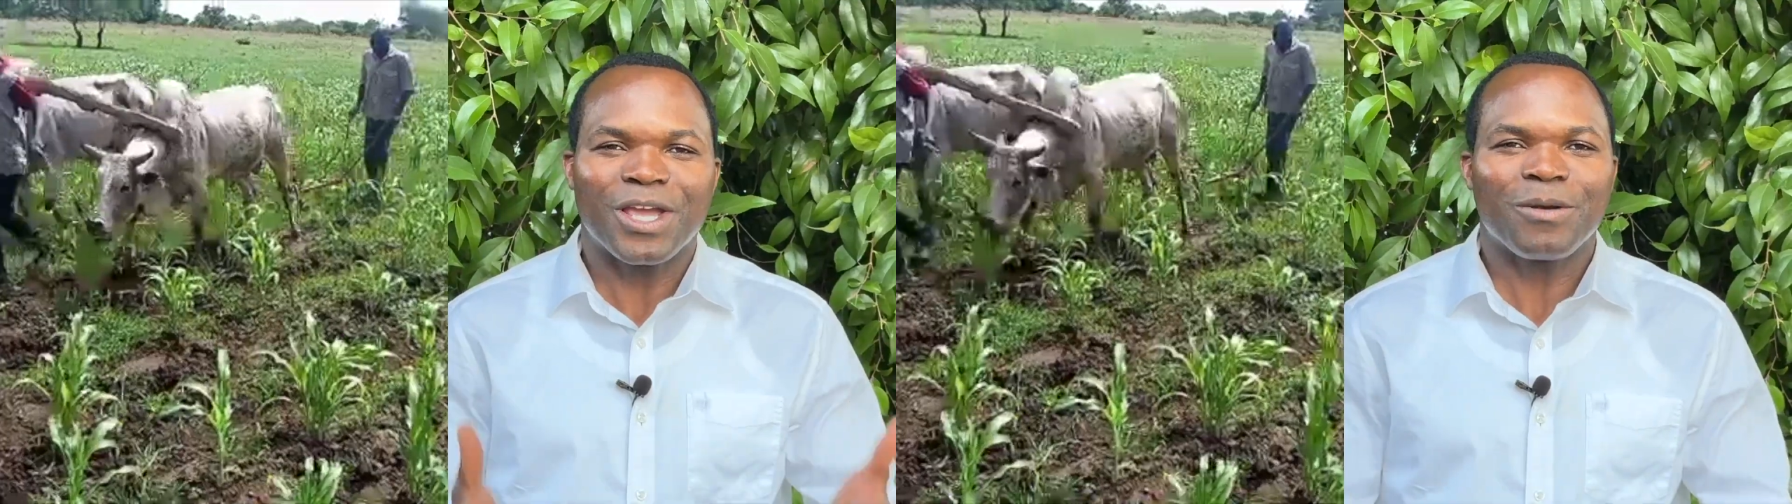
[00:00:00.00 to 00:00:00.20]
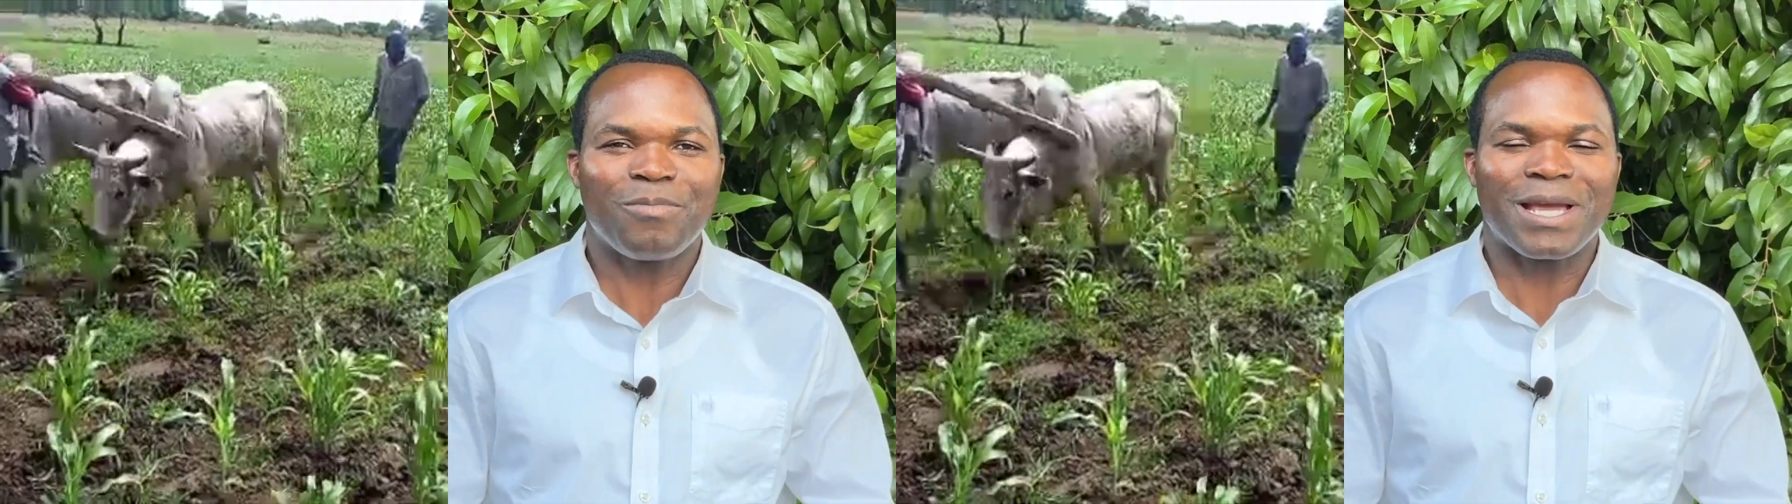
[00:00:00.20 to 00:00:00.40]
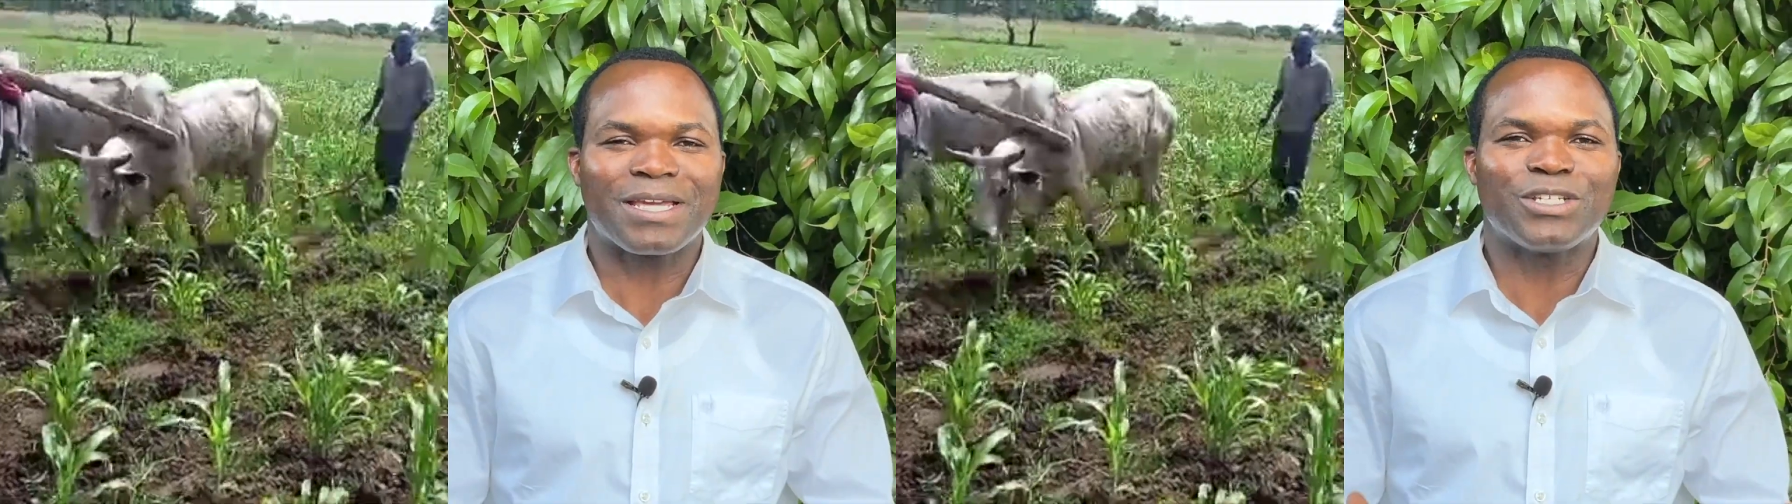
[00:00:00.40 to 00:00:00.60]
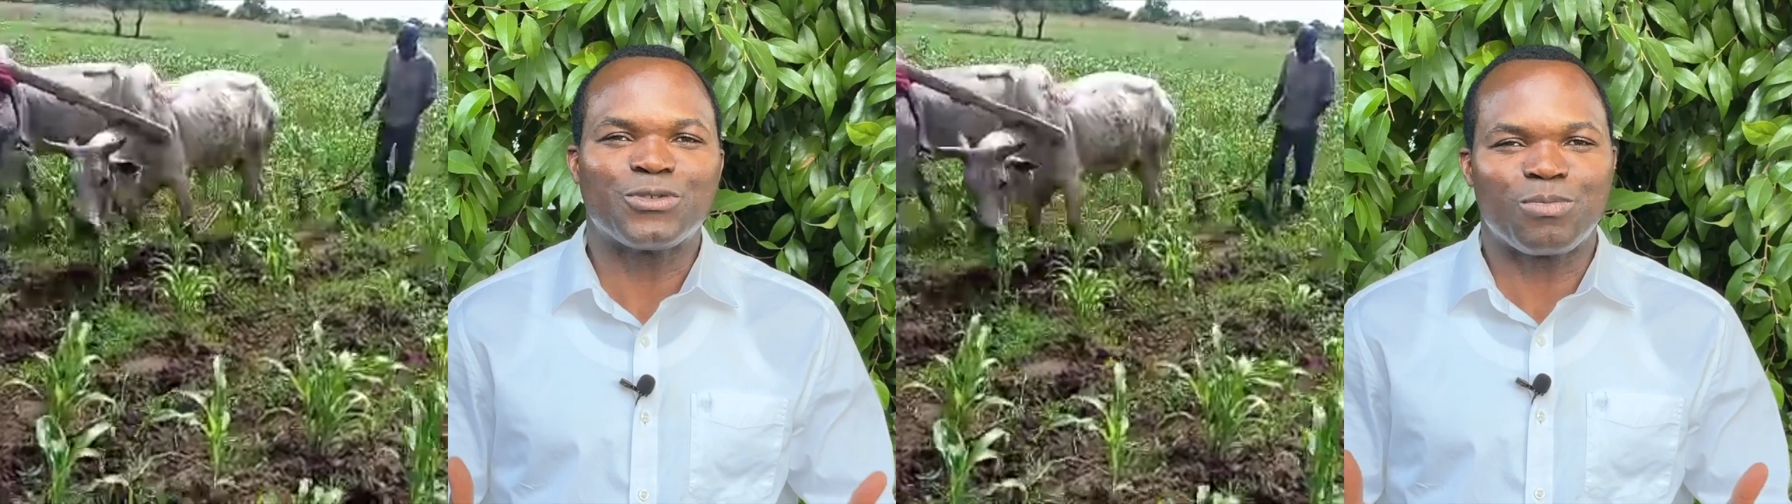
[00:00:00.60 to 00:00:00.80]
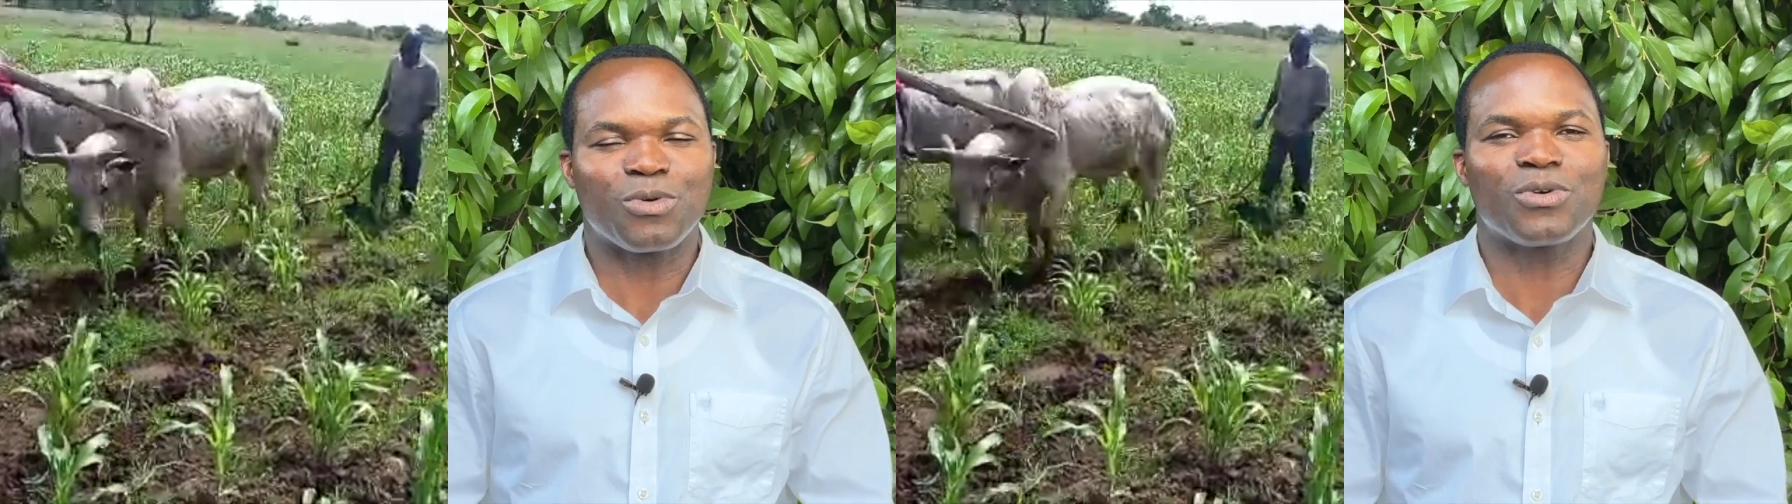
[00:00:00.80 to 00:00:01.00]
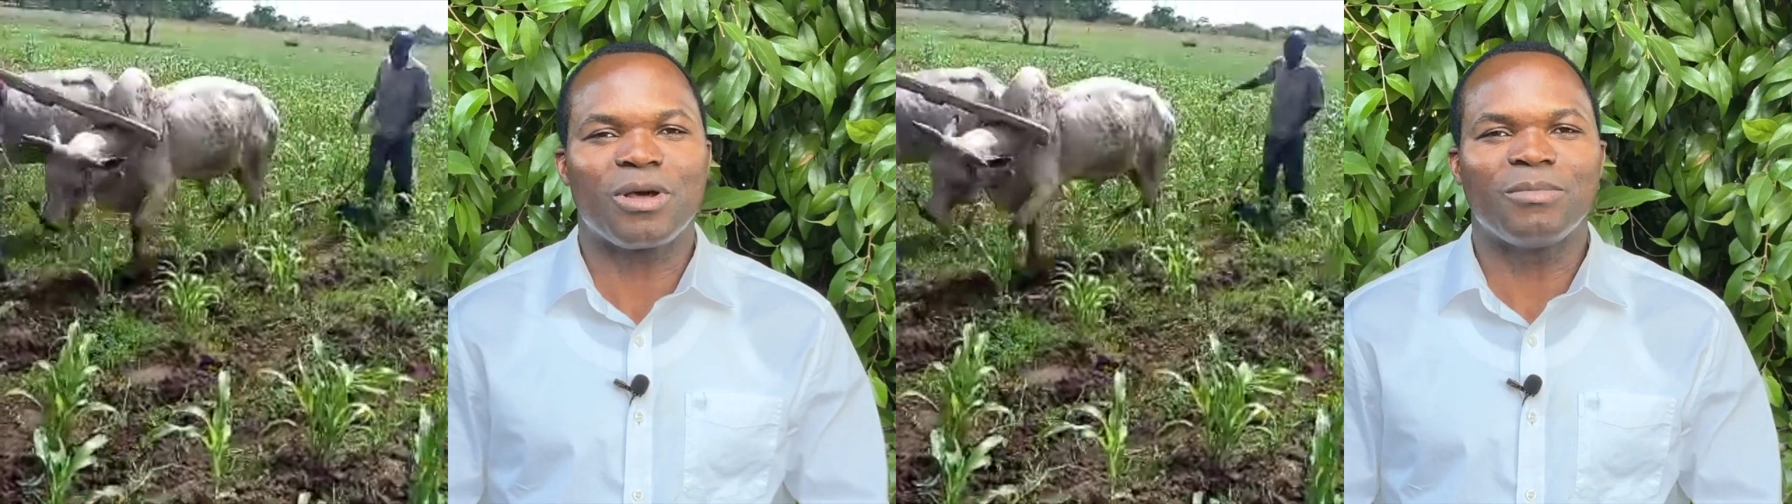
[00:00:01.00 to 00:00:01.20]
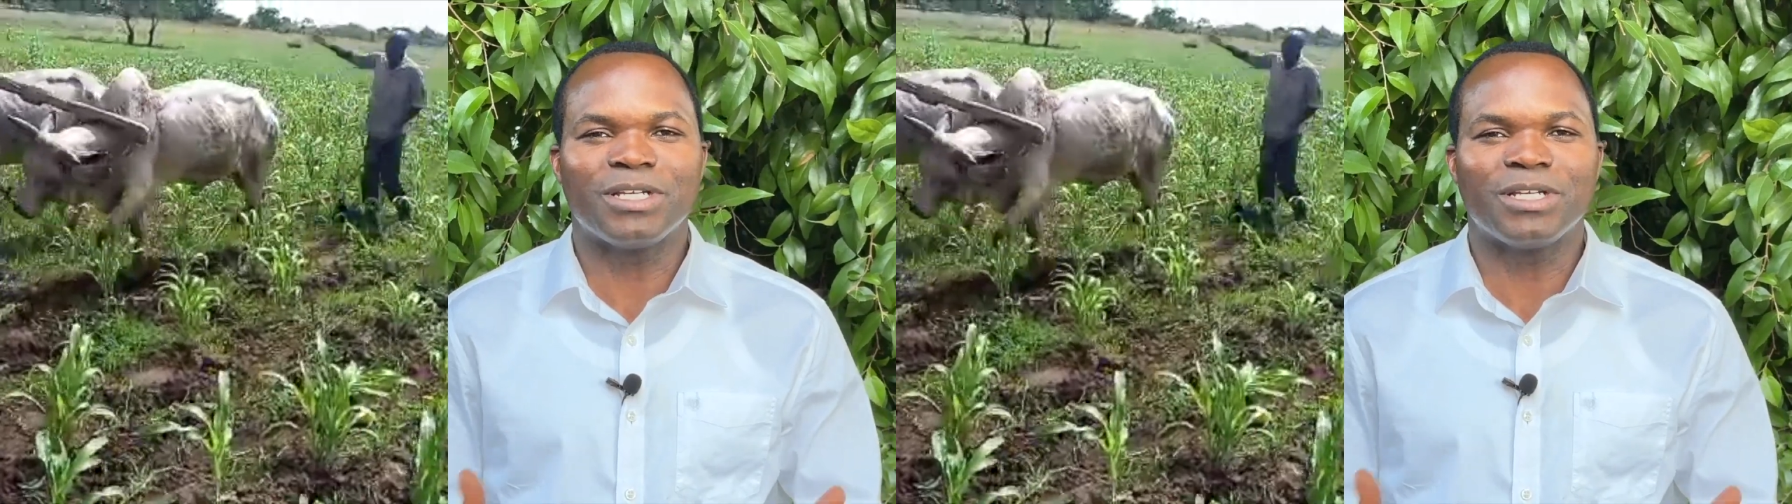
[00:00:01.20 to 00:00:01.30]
care package program